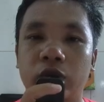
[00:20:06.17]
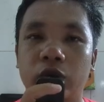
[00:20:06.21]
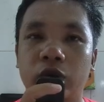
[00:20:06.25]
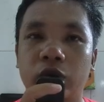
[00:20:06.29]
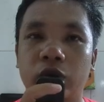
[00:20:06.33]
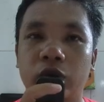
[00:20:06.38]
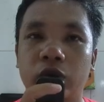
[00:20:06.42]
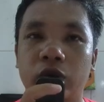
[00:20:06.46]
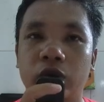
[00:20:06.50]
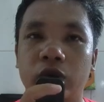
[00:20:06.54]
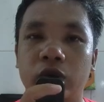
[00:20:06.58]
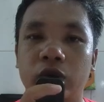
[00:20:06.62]

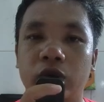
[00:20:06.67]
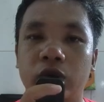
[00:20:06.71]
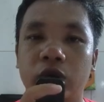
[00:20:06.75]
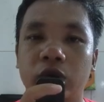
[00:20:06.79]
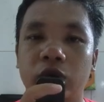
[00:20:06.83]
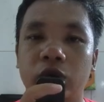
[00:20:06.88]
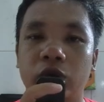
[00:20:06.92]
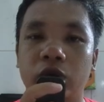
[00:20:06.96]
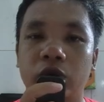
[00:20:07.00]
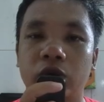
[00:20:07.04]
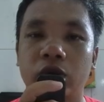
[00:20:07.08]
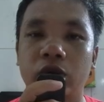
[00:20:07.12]
life I
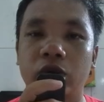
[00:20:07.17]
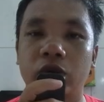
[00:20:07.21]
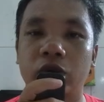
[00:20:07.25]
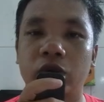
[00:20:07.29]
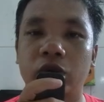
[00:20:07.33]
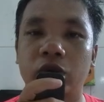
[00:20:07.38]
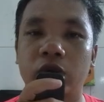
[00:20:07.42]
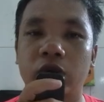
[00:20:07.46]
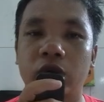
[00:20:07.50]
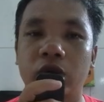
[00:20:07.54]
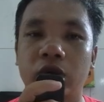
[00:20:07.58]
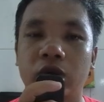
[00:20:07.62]
was trying
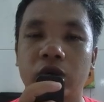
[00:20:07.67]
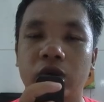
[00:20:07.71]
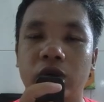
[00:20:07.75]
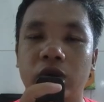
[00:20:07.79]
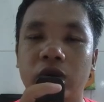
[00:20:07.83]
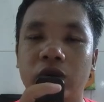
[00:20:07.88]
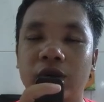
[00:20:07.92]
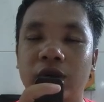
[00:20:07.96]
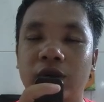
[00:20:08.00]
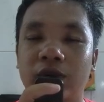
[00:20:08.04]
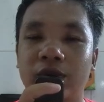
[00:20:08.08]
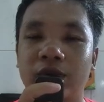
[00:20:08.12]
to
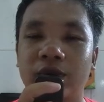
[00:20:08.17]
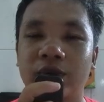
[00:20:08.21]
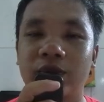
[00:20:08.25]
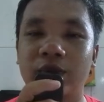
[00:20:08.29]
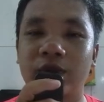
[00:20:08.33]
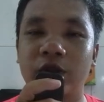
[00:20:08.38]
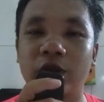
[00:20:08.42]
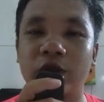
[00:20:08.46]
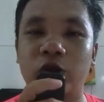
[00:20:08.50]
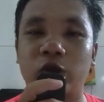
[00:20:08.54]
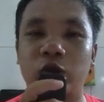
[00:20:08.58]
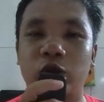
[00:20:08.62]
escape when we
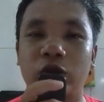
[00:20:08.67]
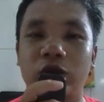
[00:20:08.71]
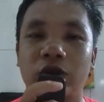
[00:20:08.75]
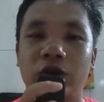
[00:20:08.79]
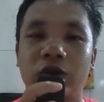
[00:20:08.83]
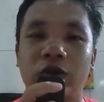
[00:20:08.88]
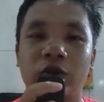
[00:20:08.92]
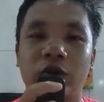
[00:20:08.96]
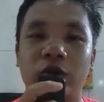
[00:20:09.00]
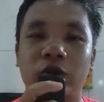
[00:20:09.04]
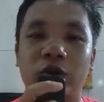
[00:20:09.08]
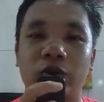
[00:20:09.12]
met.
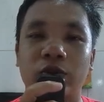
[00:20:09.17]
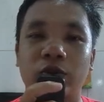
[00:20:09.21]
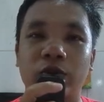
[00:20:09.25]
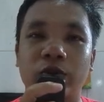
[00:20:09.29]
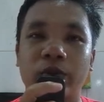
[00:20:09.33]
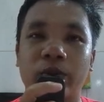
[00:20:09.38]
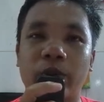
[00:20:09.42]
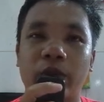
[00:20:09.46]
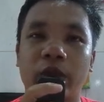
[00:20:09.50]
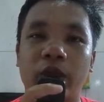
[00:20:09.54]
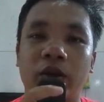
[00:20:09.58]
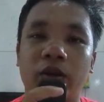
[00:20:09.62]

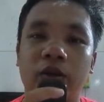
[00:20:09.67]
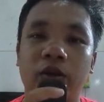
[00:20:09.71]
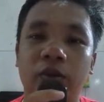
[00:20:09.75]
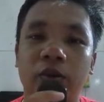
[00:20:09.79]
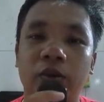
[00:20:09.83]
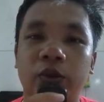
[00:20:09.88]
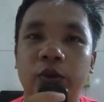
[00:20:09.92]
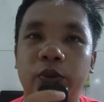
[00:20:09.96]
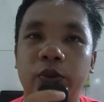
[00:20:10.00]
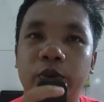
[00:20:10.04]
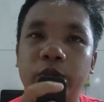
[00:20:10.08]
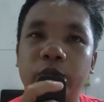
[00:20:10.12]
But
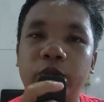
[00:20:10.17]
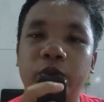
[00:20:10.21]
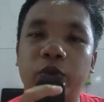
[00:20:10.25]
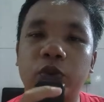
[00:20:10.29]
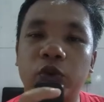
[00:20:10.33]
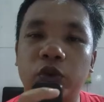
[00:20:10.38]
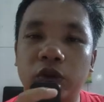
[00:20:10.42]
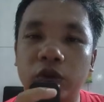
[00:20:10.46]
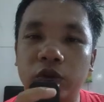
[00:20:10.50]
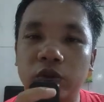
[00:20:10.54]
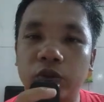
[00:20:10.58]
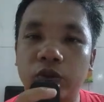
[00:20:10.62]
being with you
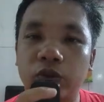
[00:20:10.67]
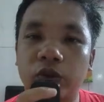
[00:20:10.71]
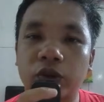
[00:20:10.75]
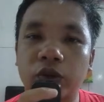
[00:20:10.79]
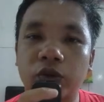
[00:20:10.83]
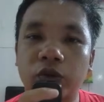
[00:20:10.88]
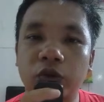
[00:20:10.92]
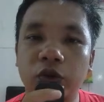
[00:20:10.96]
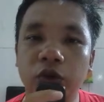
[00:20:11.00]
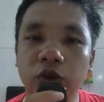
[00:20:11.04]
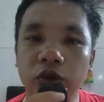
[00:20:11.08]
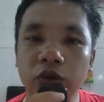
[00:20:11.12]
made me
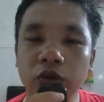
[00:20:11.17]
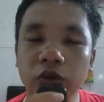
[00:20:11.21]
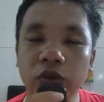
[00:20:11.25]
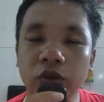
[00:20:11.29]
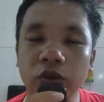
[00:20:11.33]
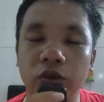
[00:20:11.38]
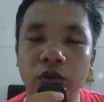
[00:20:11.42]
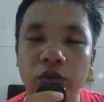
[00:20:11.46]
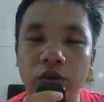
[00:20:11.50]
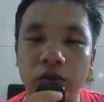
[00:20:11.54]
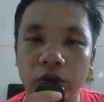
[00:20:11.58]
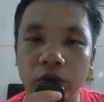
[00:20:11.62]
realize that
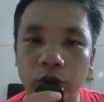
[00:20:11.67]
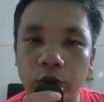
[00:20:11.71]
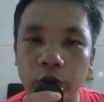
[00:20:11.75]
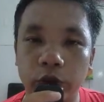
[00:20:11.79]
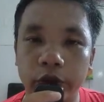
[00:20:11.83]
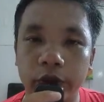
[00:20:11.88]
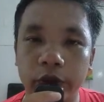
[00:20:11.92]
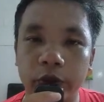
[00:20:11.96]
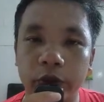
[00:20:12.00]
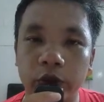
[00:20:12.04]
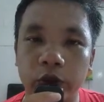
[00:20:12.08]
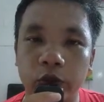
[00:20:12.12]
all of
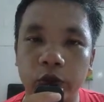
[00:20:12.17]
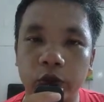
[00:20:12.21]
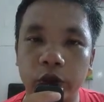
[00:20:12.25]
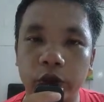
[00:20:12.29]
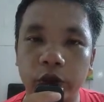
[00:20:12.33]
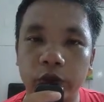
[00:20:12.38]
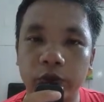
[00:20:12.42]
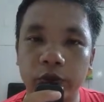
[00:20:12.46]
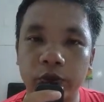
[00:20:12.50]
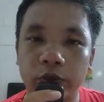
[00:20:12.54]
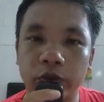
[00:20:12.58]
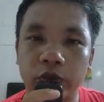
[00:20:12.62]
that,
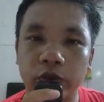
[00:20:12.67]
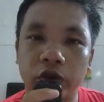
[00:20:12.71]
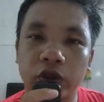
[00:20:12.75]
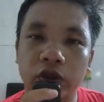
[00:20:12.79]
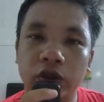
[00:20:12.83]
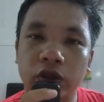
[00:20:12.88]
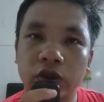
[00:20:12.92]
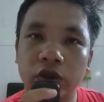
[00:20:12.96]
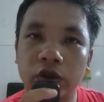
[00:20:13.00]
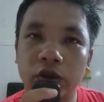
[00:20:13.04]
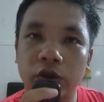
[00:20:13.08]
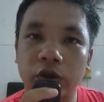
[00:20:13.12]
money,
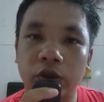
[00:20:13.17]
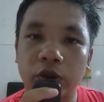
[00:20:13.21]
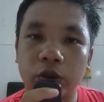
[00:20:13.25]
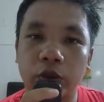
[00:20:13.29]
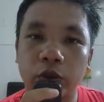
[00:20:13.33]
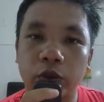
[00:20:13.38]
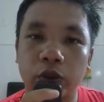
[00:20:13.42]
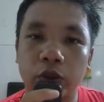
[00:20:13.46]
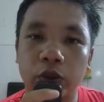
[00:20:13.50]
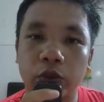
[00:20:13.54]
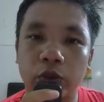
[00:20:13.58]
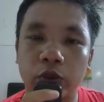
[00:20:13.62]

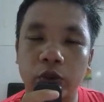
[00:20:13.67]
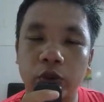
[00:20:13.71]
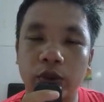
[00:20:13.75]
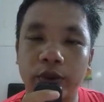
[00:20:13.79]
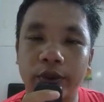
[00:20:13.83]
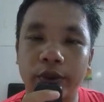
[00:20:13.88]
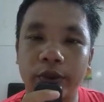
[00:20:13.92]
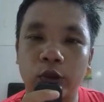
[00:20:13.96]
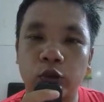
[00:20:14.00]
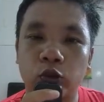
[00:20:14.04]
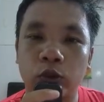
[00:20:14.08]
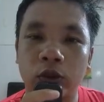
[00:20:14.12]

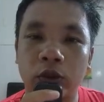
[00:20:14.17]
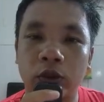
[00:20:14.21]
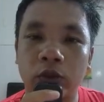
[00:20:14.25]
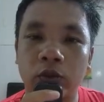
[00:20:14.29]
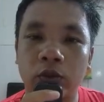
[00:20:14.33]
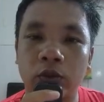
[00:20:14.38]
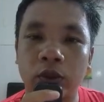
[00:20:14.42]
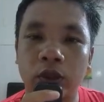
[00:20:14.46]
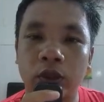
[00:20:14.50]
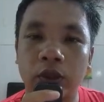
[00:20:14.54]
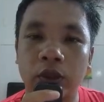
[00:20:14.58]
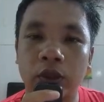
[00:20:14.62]
power,
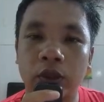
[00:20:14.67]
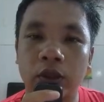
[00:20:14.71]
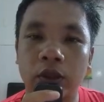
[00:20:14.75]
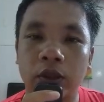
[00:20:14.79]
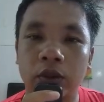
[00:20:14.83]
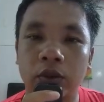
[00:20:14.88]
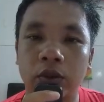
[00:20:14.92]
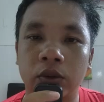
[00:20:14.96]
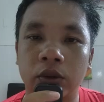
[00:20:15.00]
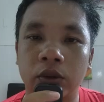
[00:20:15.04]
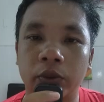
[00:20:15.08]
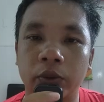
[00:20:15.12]

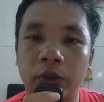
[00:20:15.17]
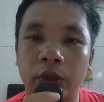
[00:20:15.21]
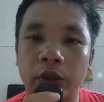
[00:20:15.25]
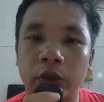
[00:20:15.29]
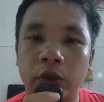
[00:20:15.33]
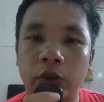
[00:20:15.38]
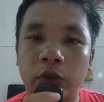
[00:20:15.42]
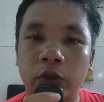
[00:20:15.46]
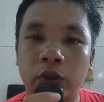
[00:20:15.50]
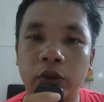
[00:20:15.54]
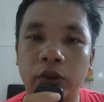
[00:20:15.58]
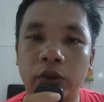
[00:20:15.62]

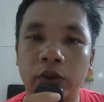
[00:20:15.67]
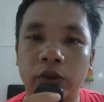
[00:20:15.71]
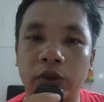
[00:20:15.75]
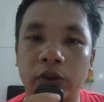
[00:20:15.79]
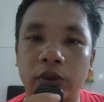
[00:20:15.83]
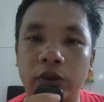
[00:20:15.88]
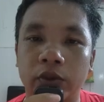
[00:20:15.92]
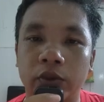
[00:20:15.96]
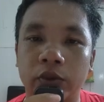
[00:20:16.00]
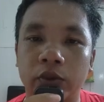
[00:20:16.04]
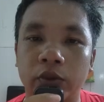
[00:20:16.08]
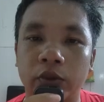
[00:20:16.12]
luxury,
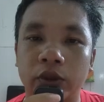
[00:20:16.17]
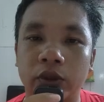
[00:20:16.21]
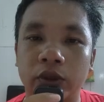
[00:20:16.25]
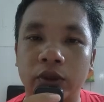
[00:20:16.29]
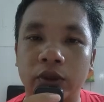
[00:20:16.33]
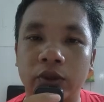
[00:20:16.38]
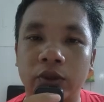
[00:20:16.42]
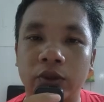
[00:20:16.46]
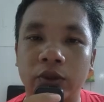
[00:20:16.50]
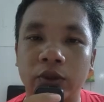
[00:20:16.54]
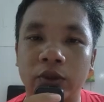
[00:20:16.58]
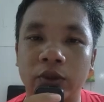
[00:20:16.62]
pales in
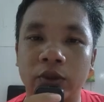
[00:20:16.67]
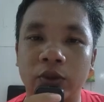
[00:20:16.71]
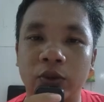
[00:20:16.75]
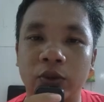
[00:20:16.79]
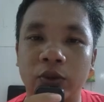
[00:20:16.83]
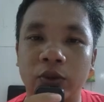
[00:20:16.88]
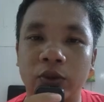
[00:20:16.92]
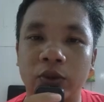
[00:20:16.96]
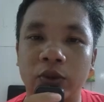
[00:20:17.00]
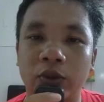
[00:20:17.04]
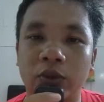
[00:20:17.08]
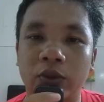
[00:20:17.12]
comparison
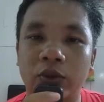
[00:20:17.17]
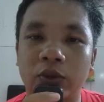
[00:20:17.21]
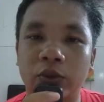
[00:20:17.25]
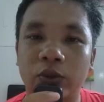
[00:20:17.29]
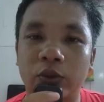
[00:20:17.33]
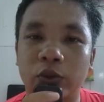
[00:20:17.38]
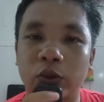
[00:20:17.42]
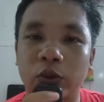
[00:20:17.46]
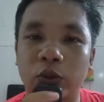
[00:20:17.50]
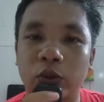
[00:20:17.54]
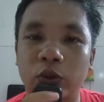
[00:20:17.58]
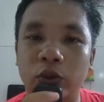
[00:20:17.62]
to the
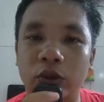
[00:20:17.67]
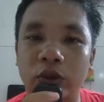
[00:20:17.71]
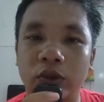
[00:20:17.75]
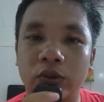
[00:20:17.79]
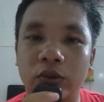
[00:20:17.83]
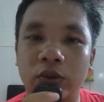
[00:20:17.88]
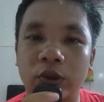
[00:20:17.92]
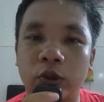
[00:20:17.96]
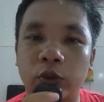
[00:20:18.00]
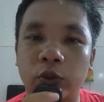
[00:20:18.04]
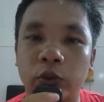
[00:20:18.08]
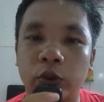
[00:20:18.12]
sincerity
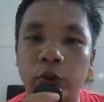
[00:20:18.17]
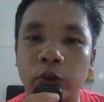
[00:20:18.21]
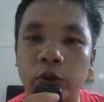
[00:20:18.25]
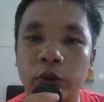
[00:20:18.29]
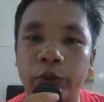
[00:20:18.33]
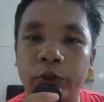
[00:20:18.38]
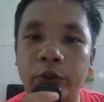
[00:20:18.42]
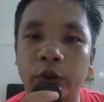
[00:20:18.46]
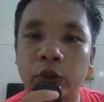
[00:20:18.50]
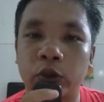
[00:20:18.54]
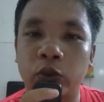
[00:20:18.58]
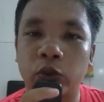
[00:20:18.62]
and peace
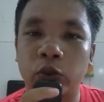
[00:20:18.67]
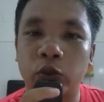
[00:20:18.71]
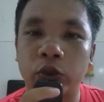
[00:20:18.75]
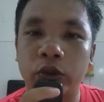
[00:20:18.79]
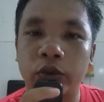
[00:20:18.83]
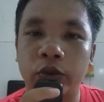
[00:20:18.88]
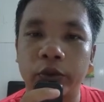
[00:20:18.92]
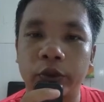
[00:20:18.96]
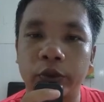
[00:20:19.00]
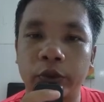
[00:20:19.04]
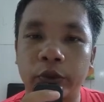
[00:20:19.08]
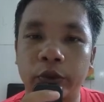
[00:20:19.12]
you've brought
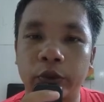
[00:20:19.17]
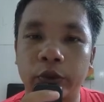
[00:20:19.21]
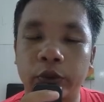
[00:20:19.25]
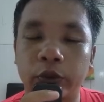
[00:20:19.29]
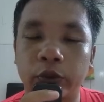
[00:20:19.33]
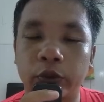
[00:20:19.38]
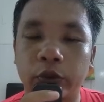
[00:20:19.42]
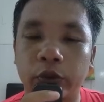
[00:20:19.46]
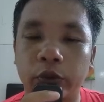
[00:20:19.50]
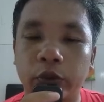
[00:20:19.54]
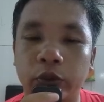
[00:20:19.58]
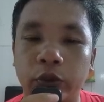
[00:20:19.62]
into my
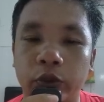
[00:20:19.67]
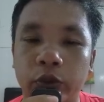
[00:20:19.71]
life.